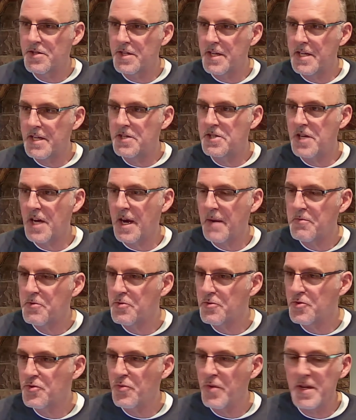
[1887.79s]
chapter
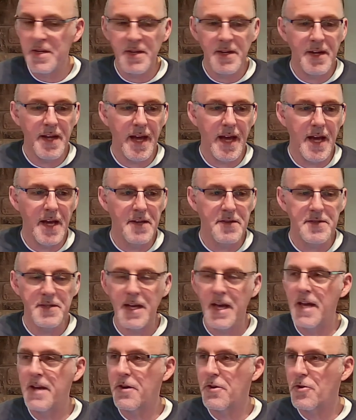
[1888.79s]
is written as
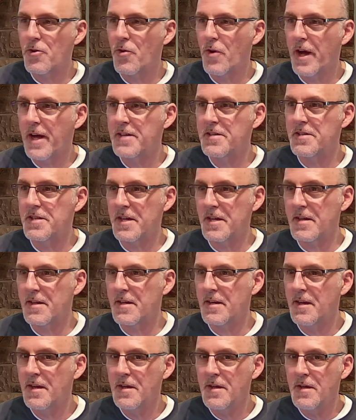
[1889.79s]
an acrostic
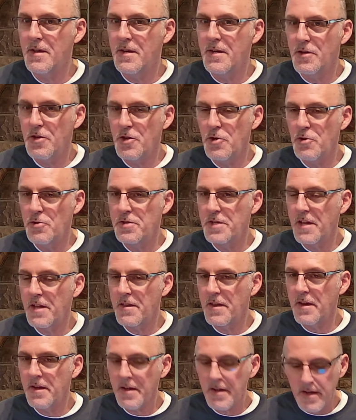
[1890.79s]
using
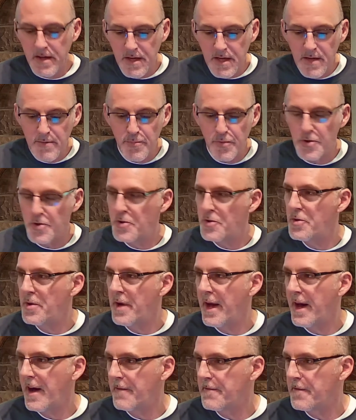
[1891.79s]
the Hebrew
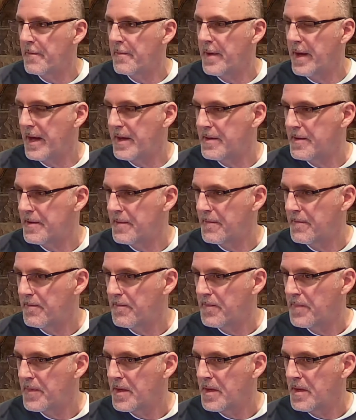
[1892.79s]
alphabet.
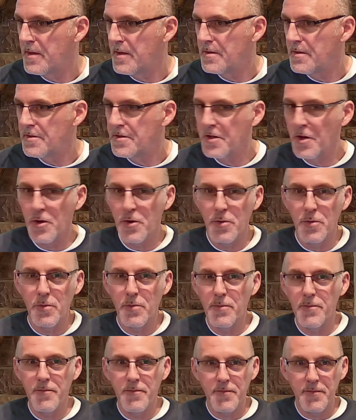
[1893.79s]

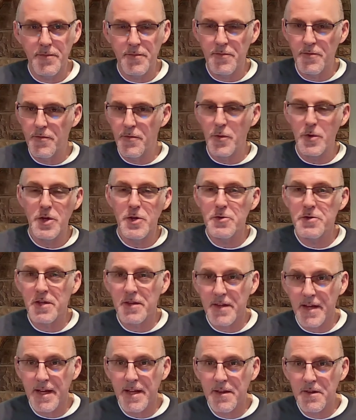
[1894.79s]
So if we're using
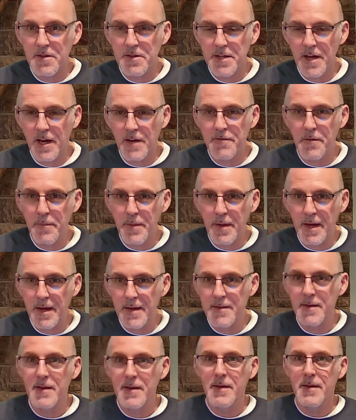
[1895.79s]
the English
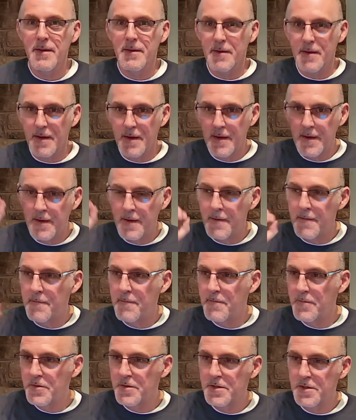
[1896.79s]
alphabet,
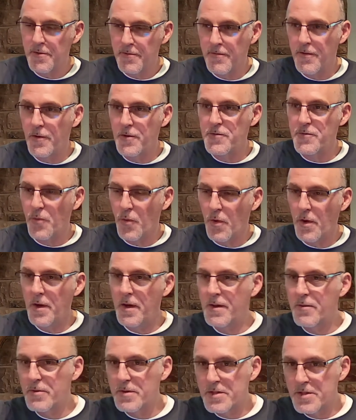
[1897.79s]
verse
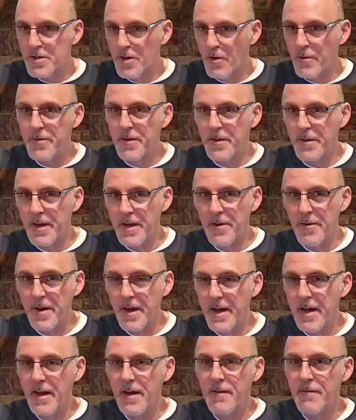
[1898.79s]
1 would start with the letter
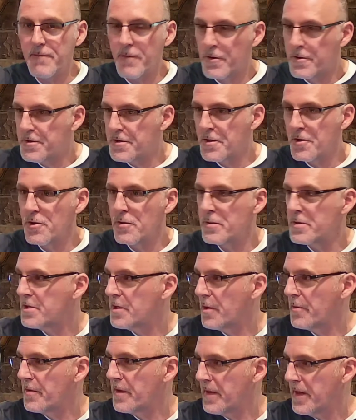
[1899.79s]
A, verse 2 would
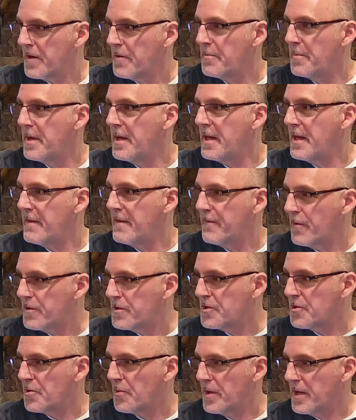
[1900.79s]
start with the letter B, verse
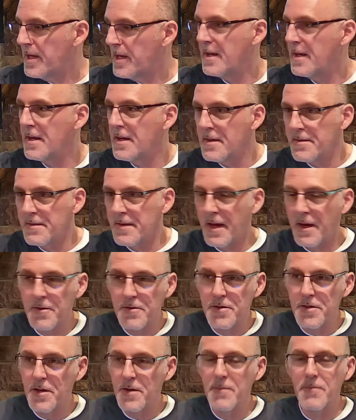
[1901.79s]
3 down
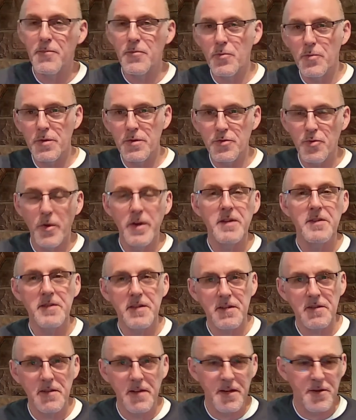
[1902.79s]
to
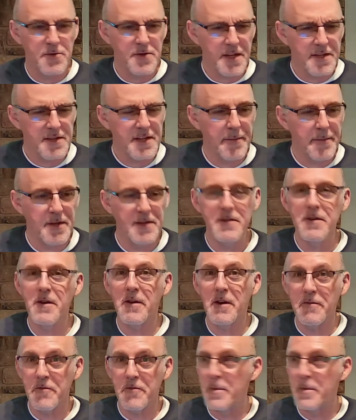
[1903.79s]
26 letters. That's how many is in our
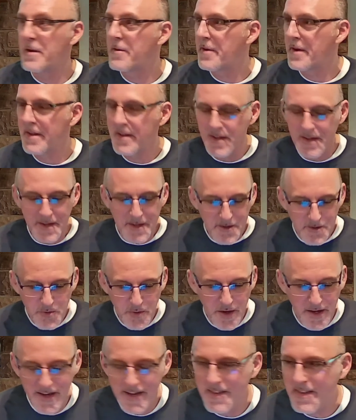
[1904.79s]
alphabet, right? So
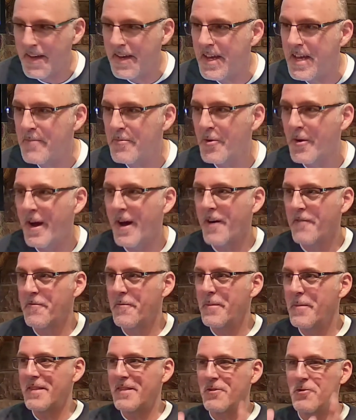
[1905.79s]
in the Hebrew
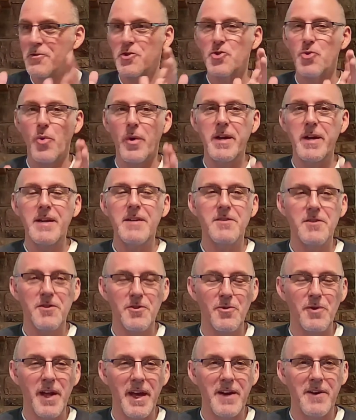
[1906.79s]
alphabet, there's
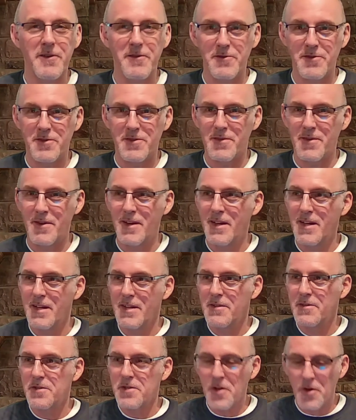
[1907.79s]
22 letters.
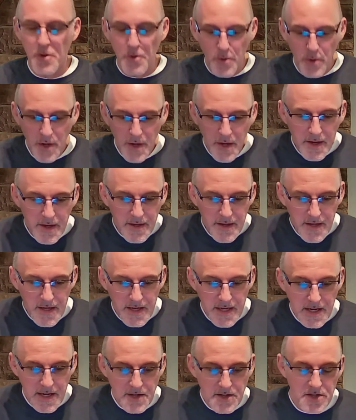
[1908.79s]
So
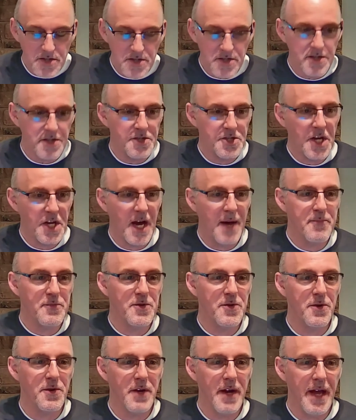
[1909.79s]
each
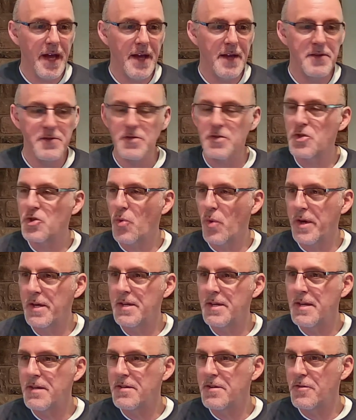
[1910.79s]
chapter has
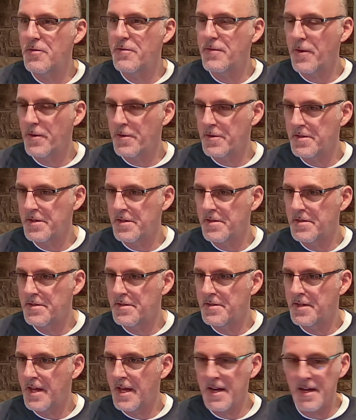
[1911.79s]
22
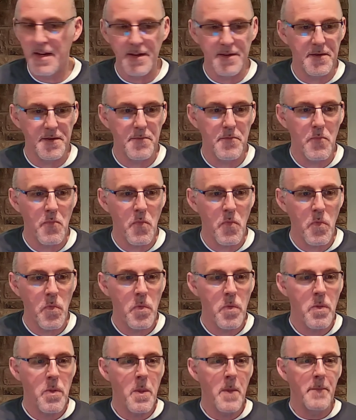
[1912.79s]
verses in it,
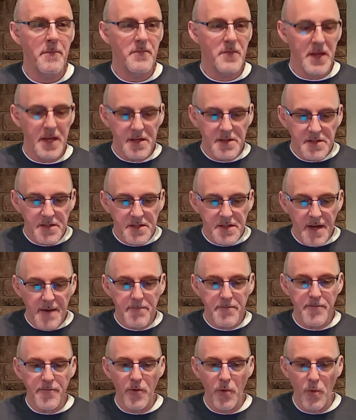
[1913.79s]

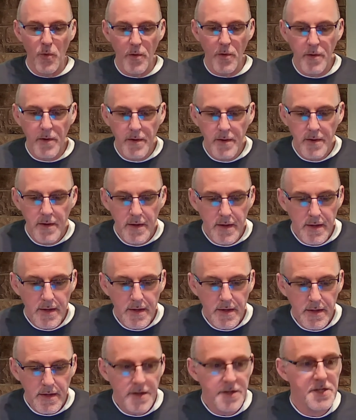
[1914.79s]
except for
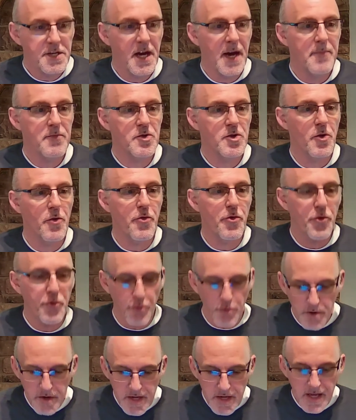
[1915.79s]
chapter
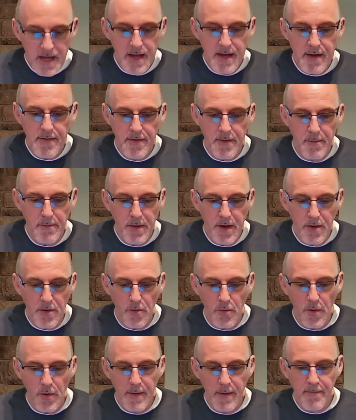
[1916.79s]
3, the middle
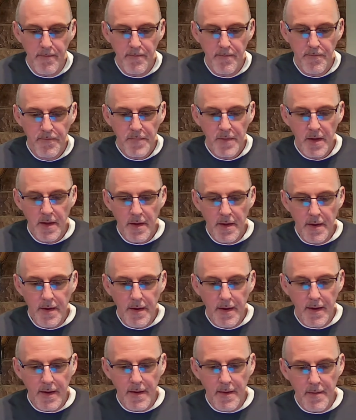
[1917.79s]
one,
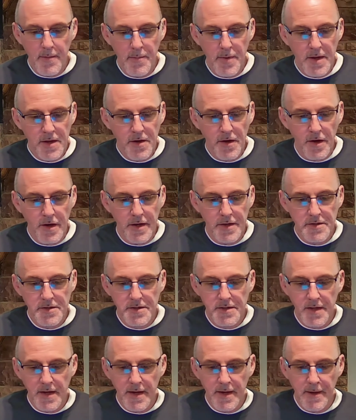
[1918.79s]
because
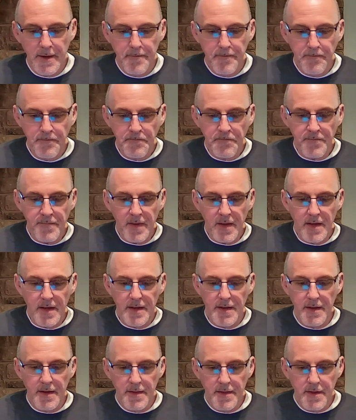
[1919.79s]

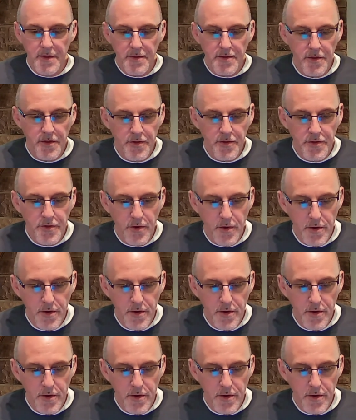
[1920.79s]
the third